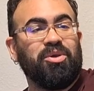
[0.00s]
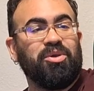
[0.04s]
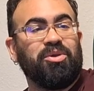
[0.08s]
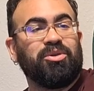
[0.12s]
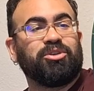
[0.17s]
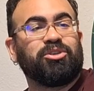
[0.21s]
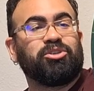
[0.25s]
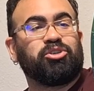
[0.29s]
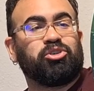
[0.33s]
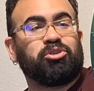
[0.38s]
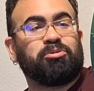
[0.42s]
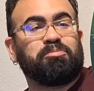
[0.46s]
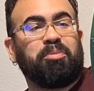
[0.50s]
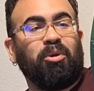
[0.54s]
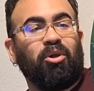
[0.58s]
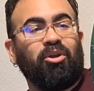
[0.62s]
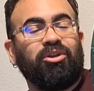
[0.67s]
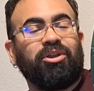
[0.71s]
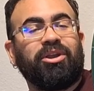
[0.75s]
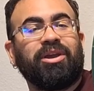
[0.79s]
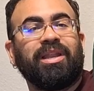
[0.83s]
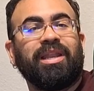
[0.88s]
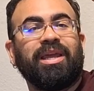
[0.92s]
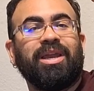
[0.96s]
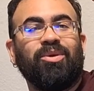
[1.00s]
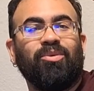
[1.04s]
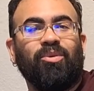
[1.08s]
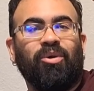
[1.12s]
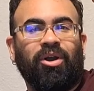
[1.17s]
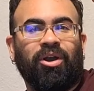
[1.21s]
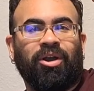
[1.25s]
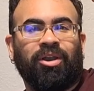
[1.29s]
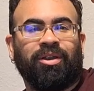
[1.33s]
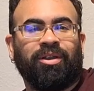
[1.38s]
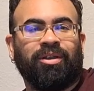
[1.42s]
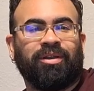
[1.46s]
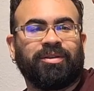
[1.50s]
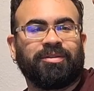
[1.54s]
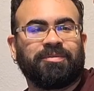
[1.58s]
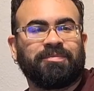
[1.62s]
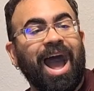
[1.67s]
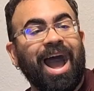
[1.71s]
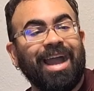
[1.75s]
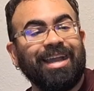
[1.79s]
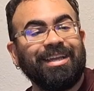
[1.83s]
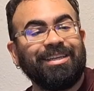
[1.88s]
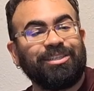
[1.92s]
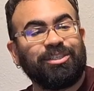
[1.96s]
sparkling water,
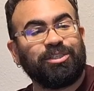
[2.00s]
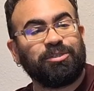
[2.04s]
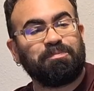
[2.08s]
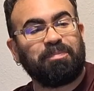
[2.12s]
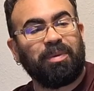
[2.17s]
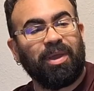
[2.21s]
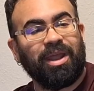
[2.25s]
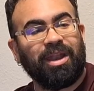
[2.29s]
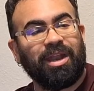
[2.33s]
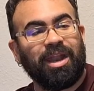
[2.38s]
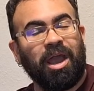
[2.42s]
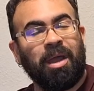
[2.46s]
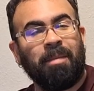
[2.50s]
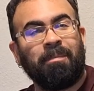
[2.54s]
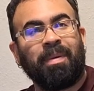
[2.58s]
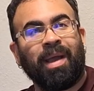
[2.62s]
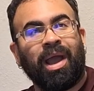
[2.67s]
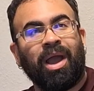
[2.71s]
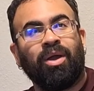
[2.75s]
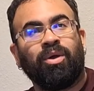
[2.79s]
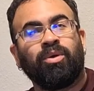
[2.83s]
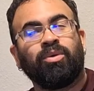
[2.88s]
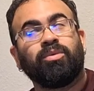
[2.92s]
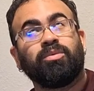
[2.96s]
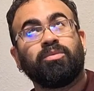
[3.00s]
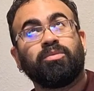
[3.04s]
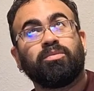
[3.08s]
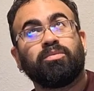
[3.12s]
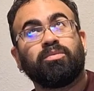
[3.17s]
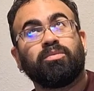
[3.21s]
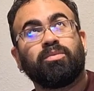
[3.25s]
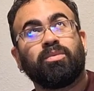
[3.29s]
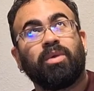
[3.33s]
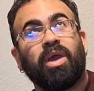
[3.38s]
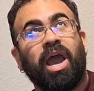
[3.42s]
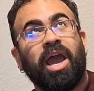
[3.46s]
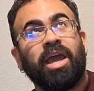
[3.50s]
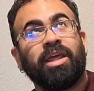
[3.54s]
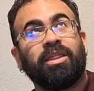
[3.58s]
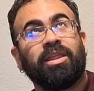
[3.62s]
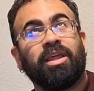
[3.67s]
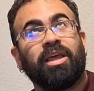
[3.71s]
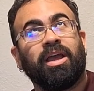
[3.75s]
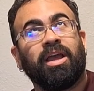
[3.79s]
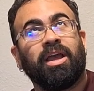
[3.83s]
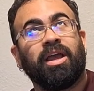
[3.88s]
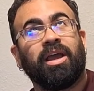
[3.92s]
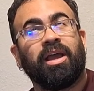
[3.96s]
I spent about,
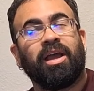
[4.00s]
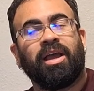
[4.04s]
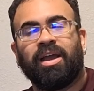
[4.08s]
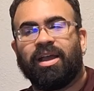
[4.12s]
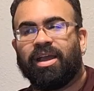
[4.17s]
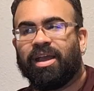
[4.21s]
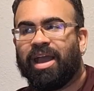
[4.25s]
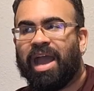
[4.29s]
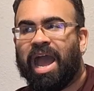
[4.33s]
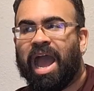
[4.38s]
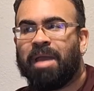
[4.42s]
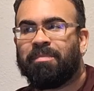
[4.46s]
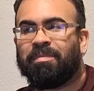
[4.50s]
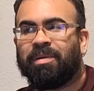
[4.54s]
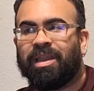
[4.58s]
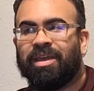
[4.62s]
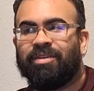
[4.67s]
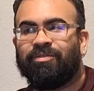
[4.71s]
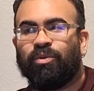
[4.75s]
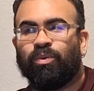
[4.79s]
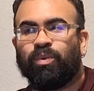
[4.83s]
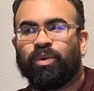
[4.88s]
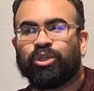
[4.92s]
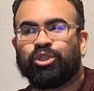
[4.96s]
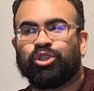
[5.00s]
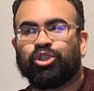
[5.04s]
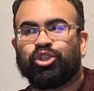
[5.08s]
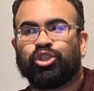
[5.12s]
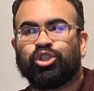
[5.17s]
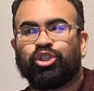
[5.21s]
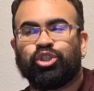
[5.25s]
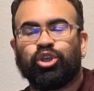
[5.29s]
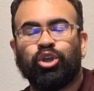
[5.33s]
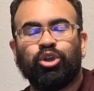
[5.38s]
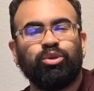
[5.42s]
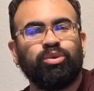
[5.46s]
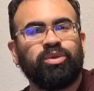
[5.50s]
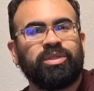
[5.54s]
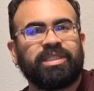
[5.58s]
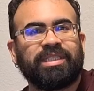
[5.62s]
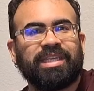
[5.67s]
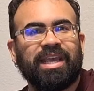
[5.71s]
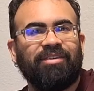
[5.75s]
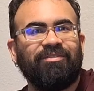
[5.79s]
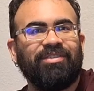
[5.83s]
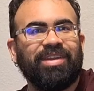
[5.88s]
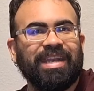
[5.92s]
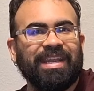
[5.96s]
I believe it was
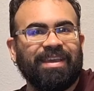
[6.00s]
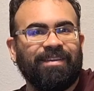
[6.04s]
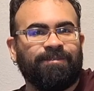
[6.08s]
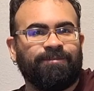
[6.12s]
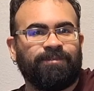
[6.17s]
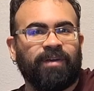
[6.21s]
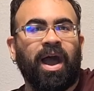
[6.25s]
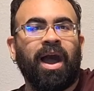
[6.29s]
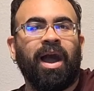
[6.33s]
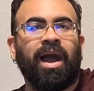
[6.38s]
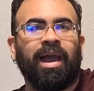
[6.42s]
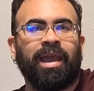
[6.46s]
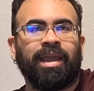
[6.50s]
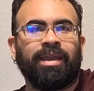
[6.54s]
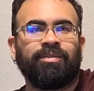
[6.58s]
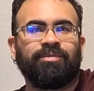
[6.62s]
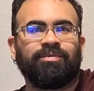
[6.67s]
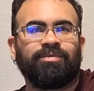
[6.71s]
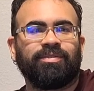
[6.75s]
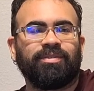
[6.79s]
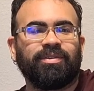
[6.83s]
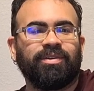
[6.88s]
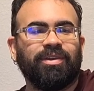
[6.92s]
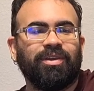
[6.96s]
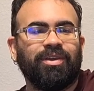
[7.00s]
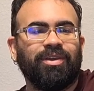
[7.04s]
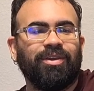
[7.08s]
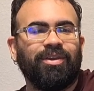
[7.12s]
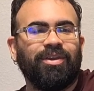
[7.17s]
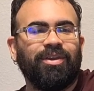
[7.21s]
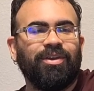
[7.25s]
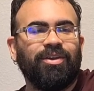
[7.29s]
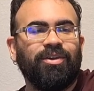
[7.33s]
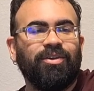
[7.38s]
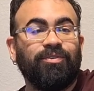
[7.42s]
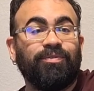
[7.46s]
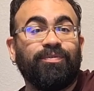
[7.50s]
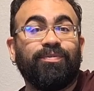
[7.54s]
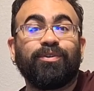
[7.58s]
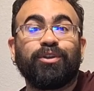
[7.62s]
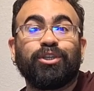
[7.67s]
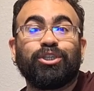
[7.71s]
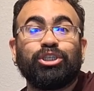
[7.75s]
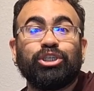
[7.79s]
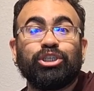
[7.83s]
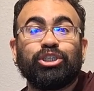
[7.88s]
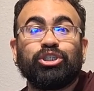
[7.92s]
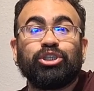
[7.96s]
$2.75 for
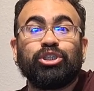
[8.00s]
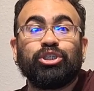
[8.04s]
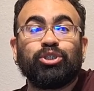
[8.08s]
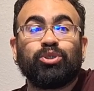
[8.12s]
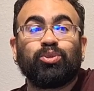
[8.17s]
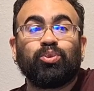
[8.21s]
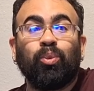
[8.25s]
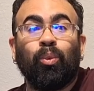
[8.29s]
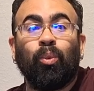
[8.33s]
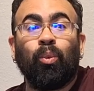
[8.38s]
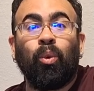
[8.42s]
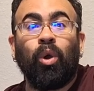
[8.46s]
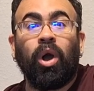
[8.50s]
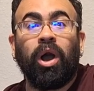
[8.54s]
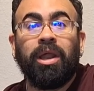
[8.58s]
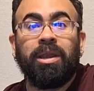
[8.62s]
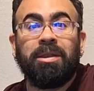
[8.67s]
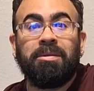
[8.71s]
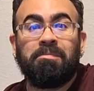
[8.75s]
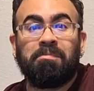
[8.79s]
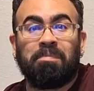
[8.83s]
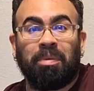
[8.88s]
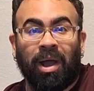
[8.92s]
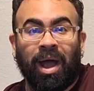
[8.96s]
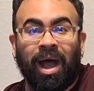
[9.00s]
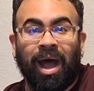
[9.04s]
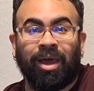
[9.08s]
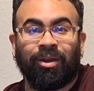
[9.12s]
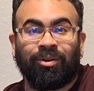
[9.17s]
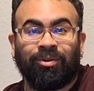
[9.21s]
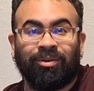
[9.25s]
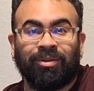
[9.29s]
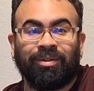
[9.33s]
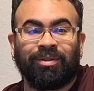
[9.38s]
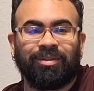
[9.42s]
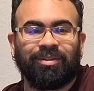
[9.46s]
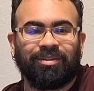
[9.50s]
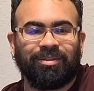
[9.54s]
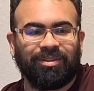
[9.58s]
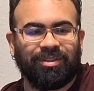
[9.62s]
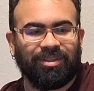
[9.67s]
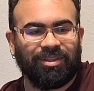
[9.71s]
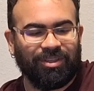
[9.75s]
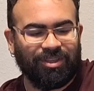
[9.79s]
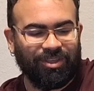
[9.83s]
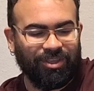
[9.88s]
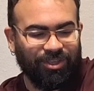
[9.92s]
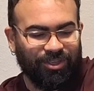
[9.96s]
just this one bottle.
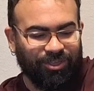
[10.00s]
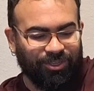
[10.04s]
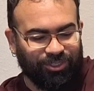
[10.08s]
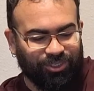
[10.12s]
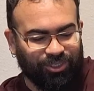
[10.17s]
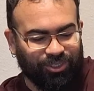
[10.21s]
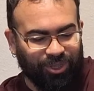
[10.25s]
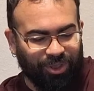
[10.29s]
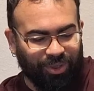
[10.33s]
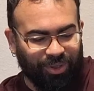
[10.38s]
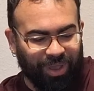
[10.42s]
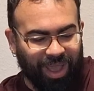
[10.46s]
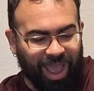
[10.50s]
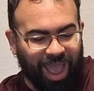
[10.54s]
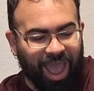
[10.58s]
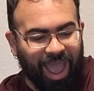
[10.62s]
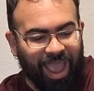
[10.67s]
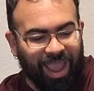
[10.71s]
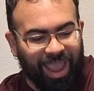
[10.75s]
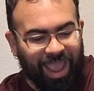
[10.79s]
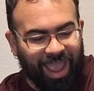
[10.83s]
So I